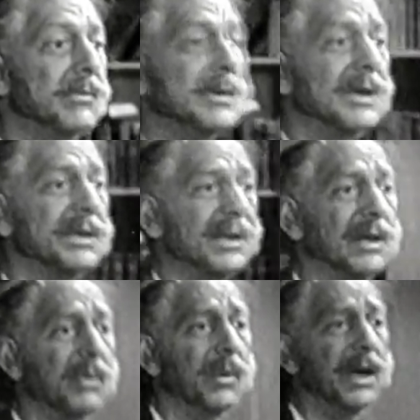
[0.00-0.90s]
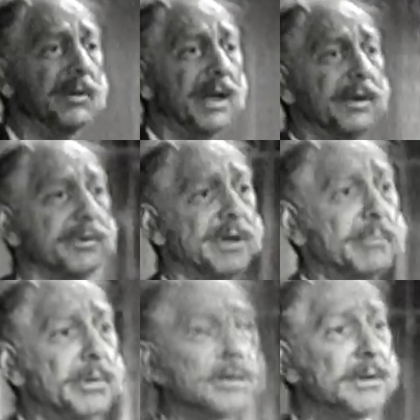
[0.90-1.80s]
We've got to get away on that
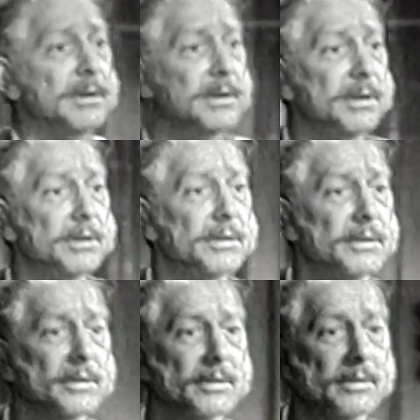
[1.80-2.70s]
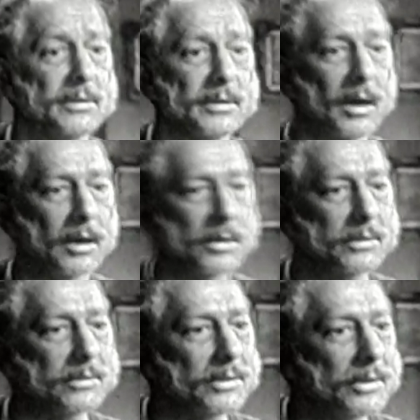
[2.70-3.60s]
trip.
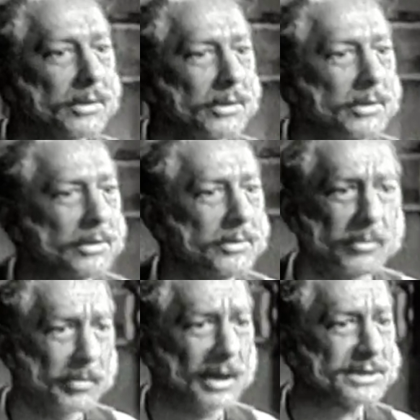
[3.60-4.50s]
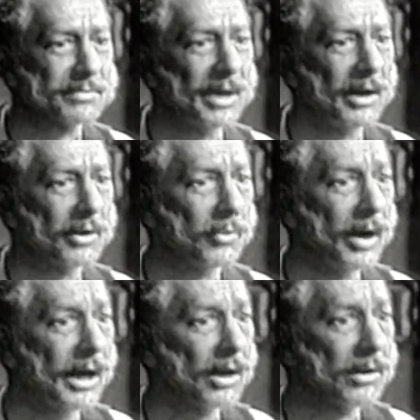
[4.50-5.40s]
Darling, you must marry
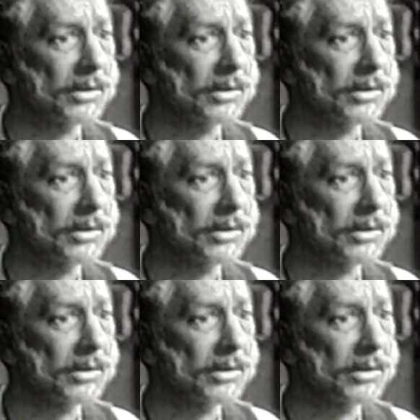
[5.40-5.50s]
well.